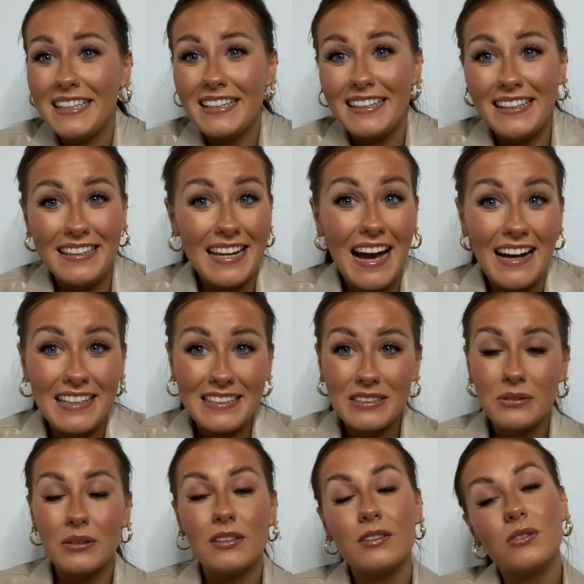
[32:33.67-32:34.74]
Yeah, so
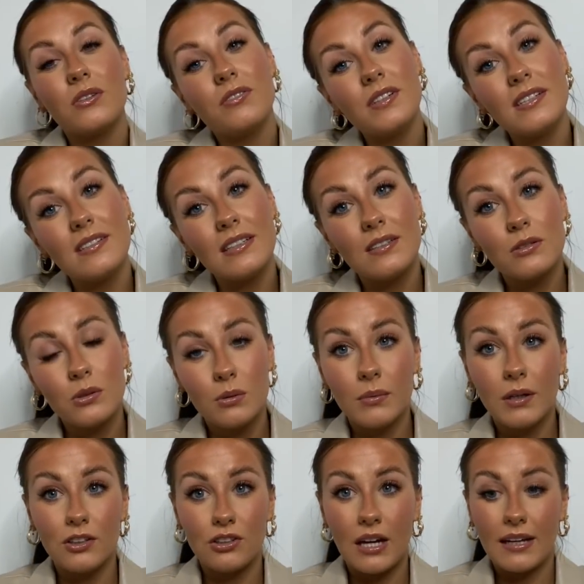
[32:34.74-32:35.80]
there's obviously so
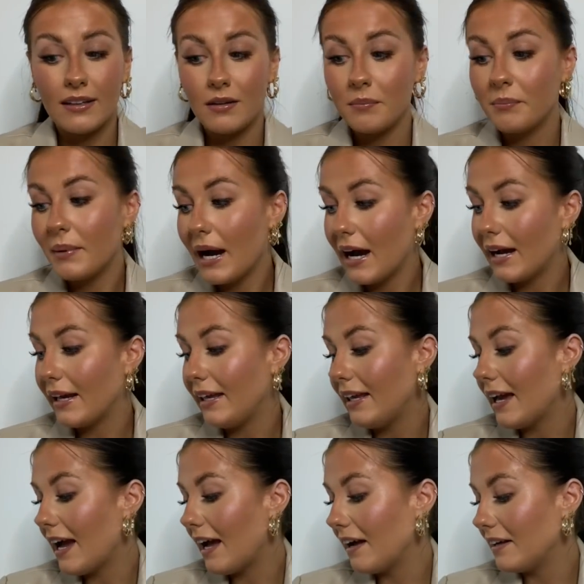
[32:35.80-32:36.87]
much I can buy
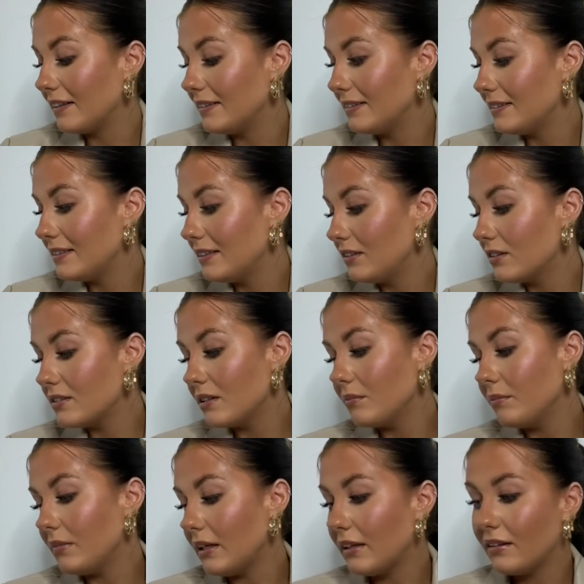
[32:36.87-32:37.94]
and doesn't
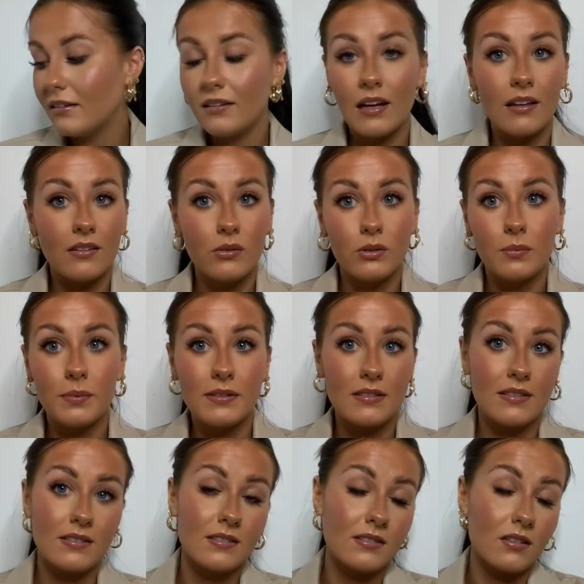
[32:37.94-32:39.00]
mean that those
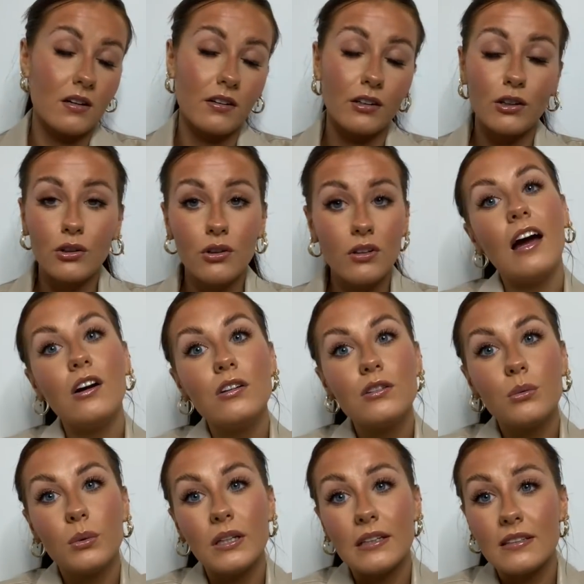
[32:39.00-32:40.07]
businesses aren't good. I also
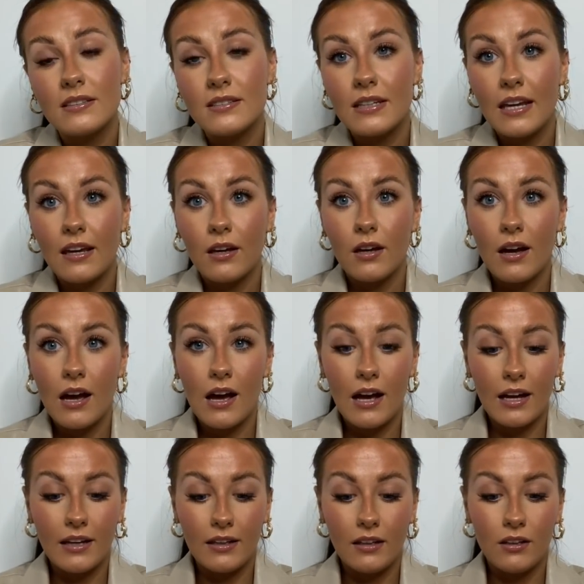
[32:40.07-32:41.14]
wanted to say
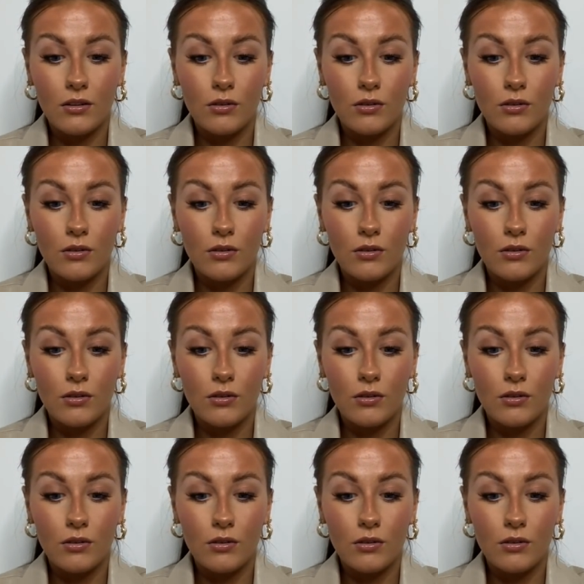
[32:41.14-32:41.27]
I